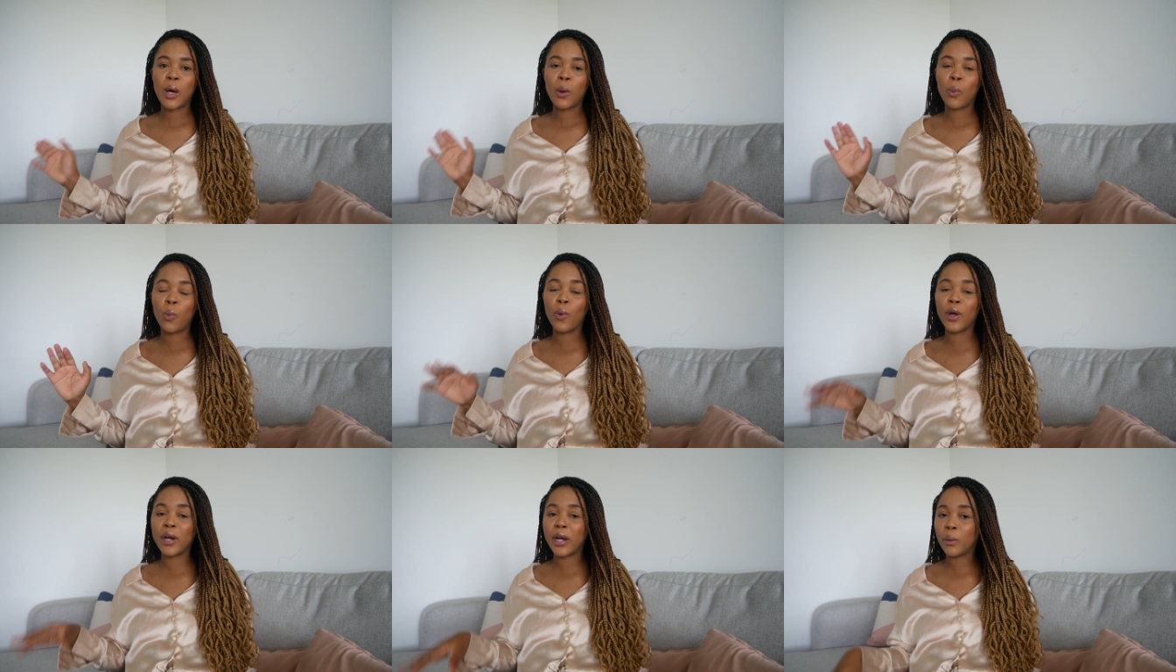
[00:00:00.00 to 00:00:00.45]

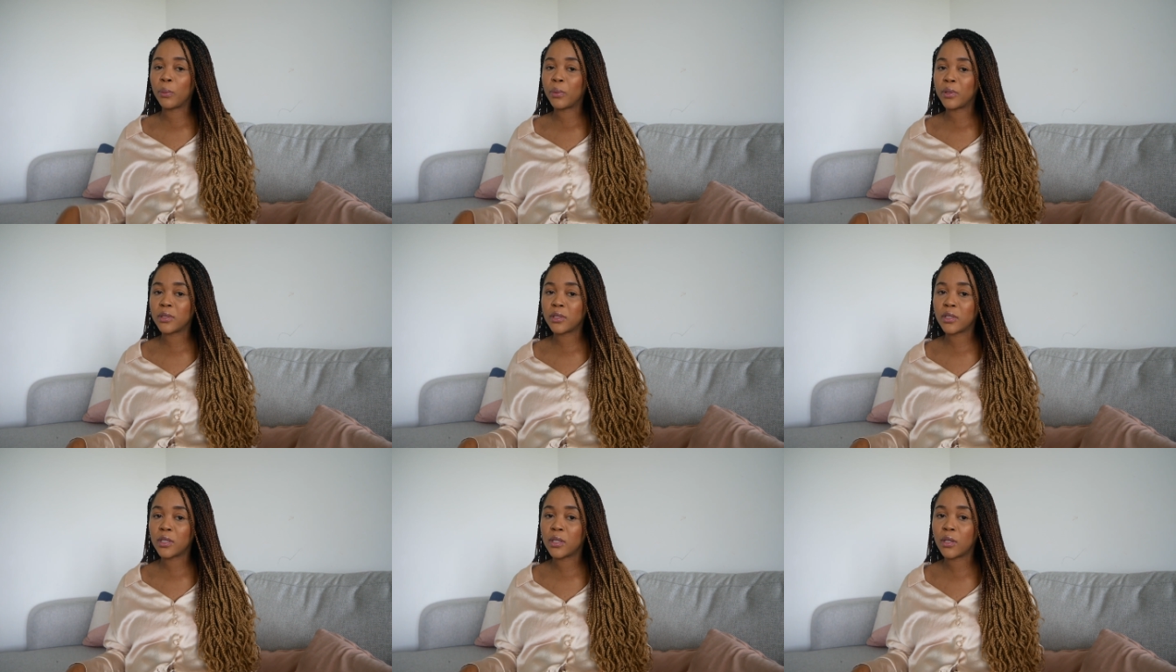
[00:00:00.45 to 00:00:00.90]
when I
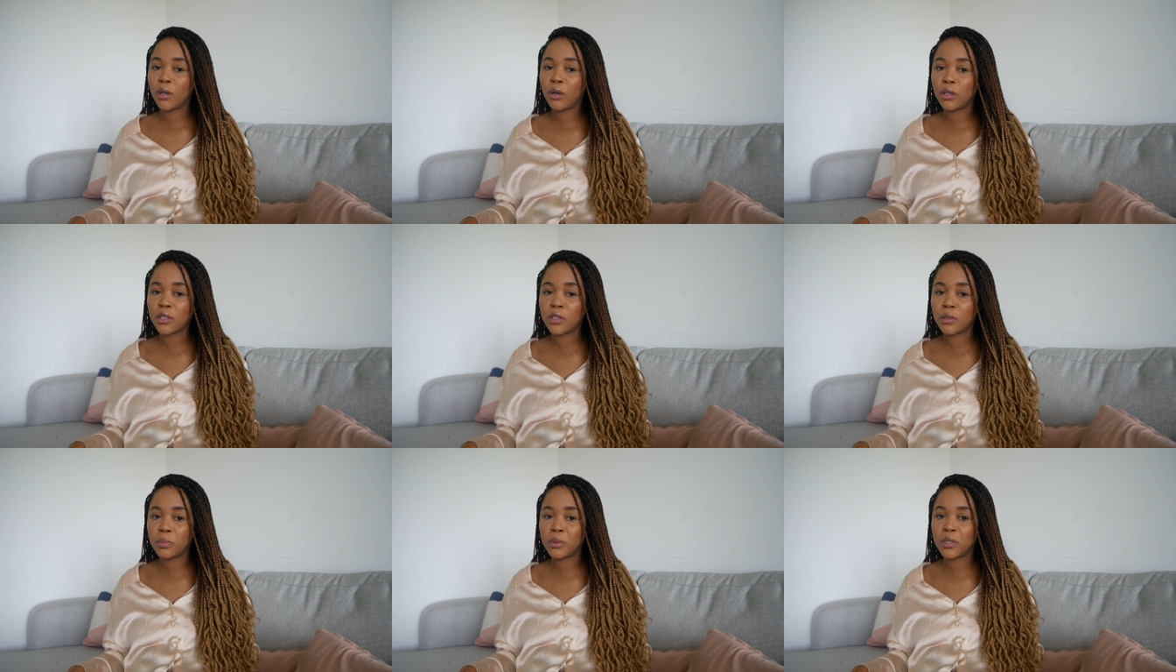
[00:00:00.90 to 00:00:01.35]
went to the
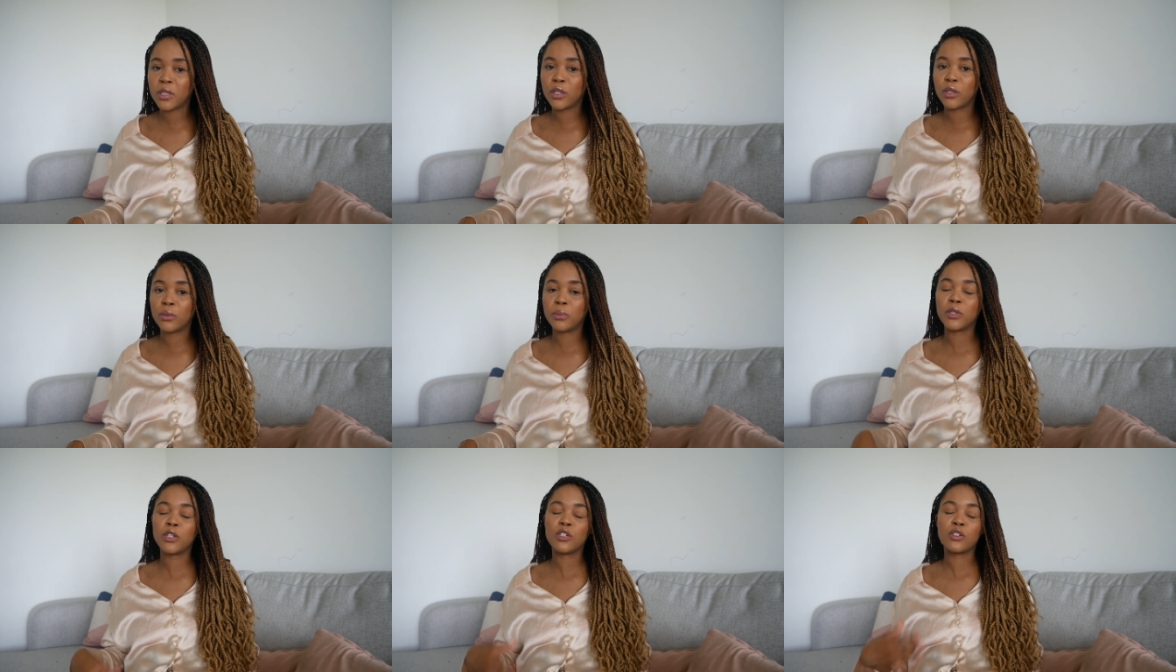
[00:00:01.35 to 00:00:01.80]

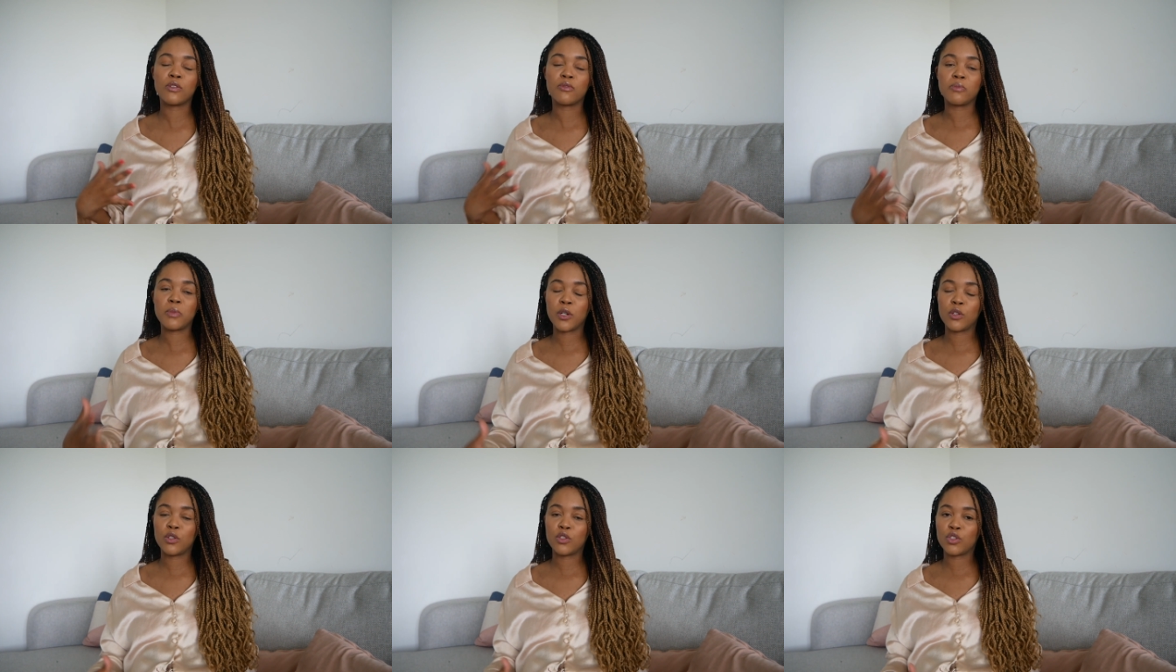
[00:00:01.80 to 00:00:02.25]
hospital because of
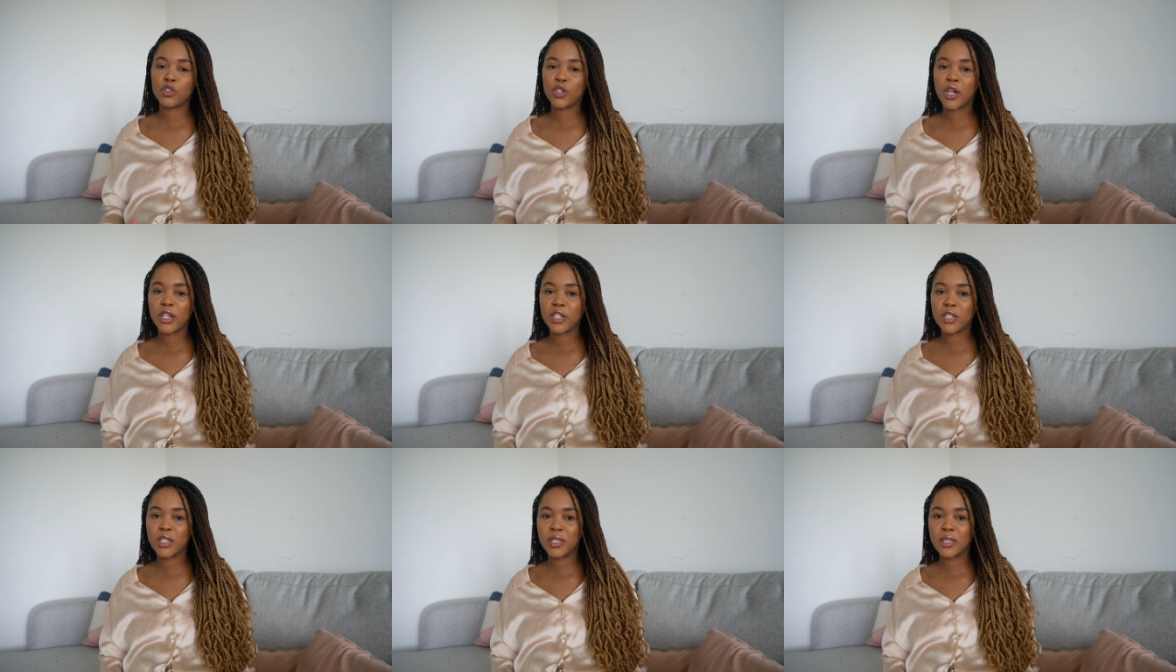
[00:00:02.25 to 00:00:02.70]
my
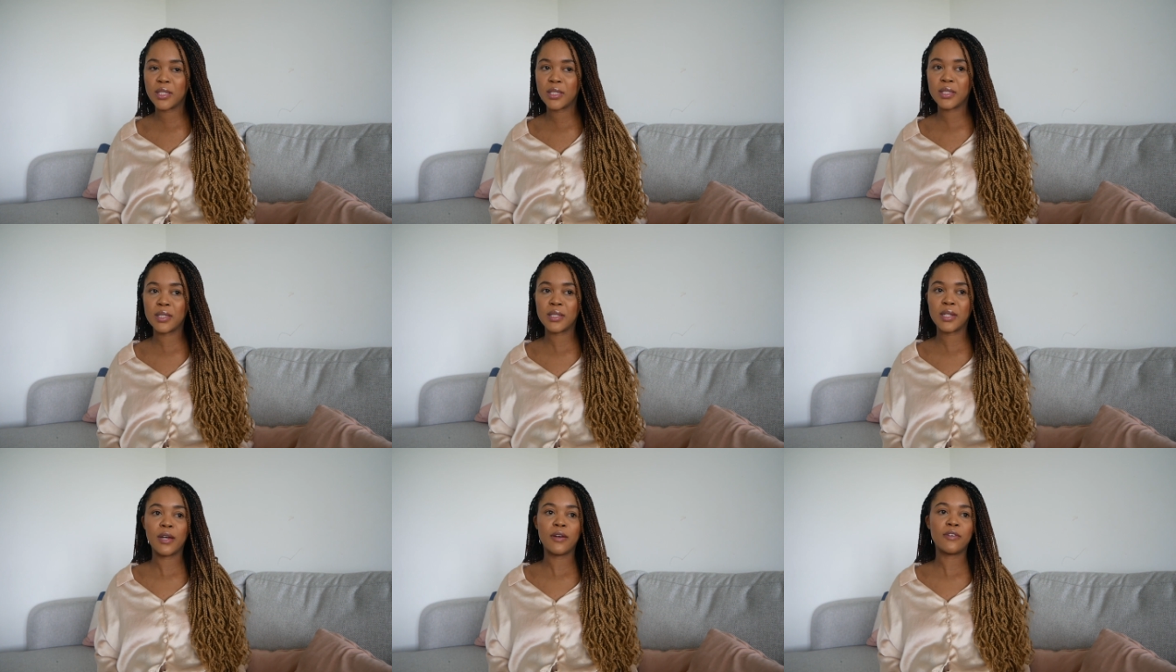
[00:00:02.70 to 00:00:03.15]
contractions
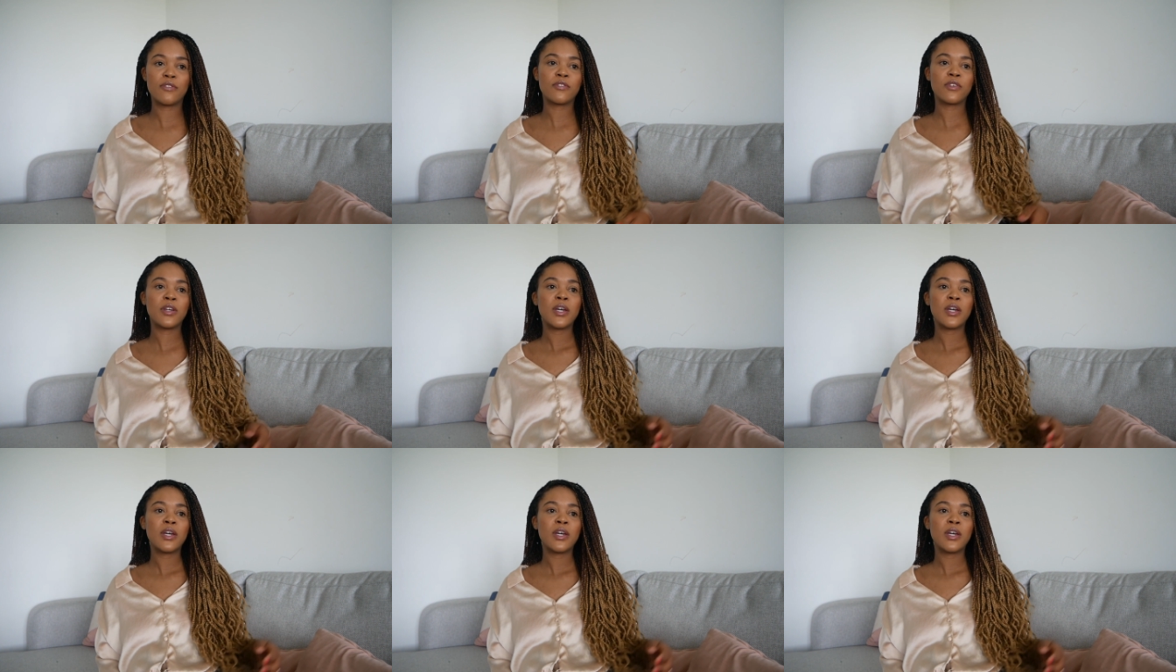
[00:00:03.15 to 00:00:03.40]
and stuff